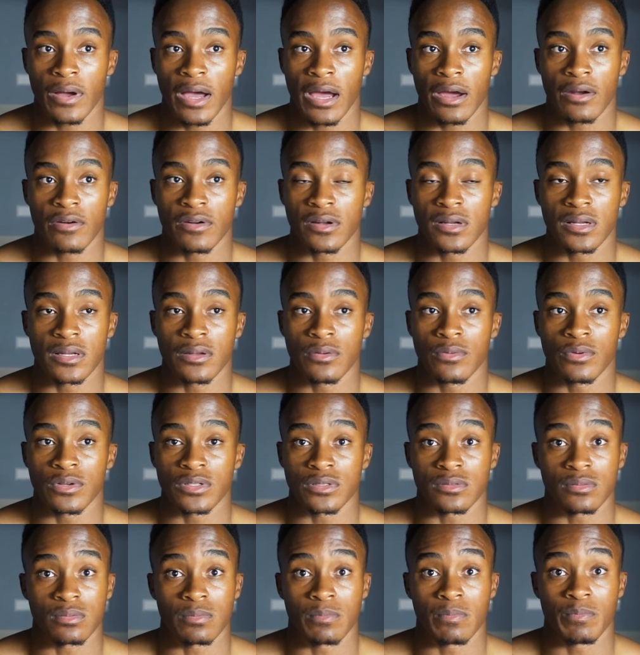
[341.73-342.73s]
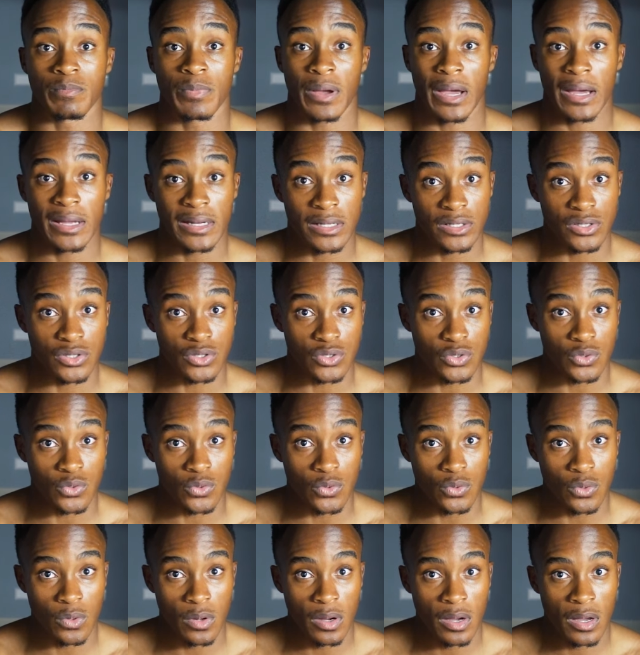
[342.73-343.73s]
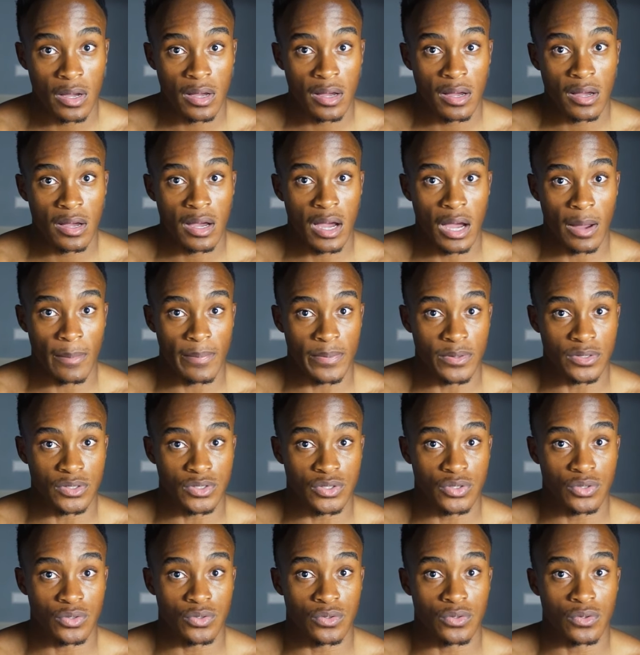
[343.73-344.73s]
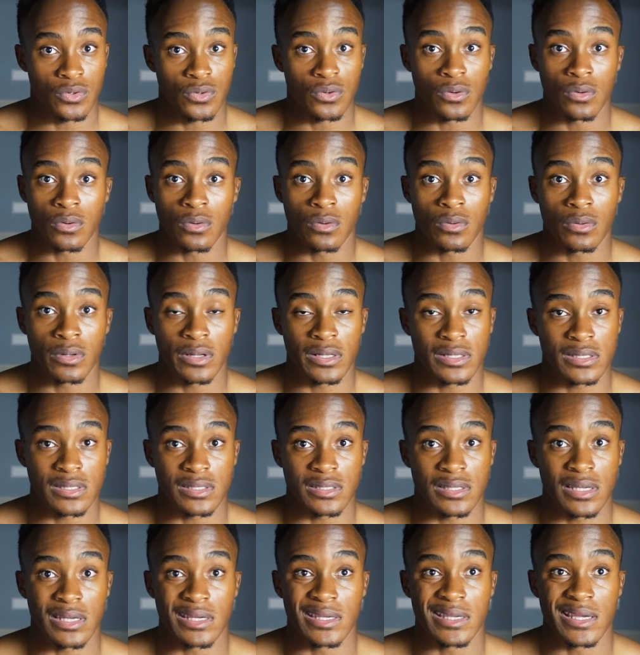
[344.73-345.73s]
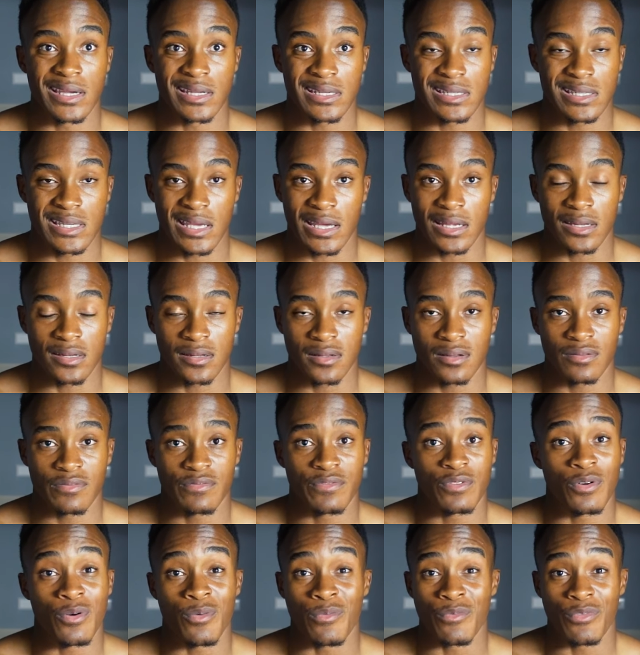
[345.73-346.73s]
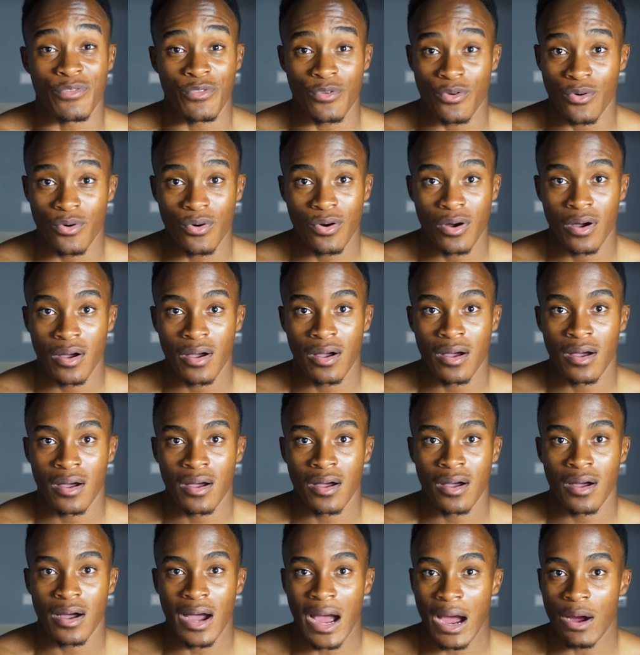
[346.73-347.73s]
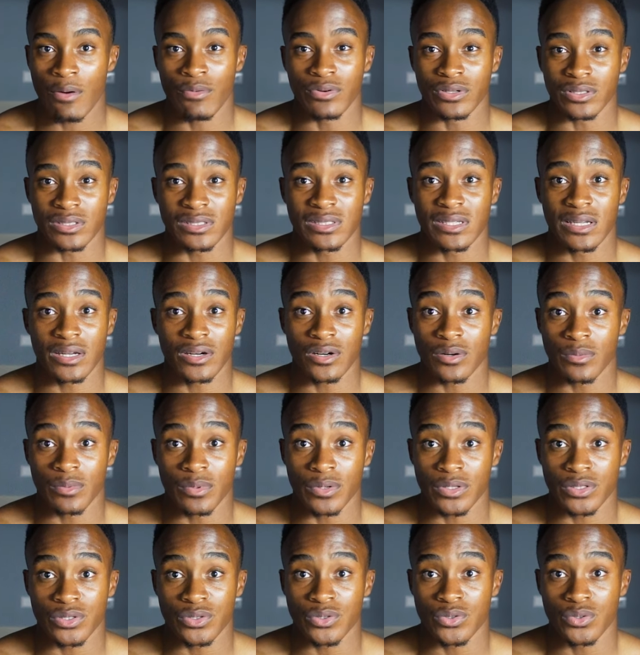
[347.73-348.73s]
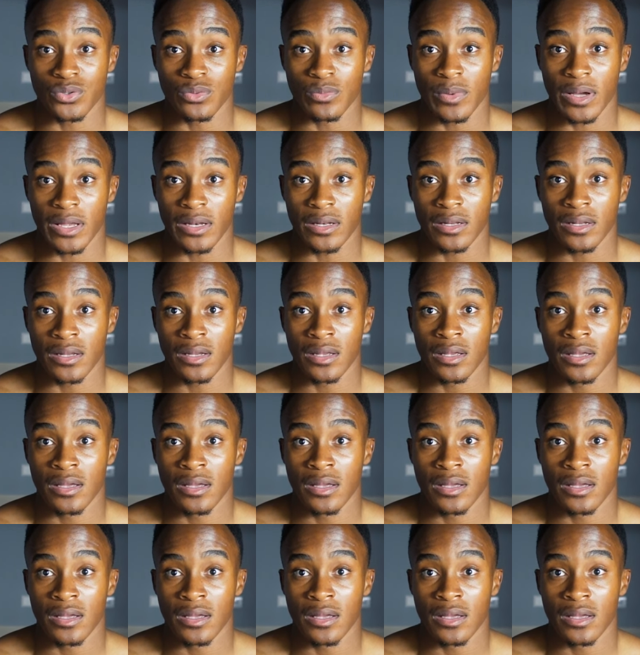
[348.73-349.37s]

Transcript: I really was bad at school up until, let's just say, year 10, form 4. I was terrible at school, man.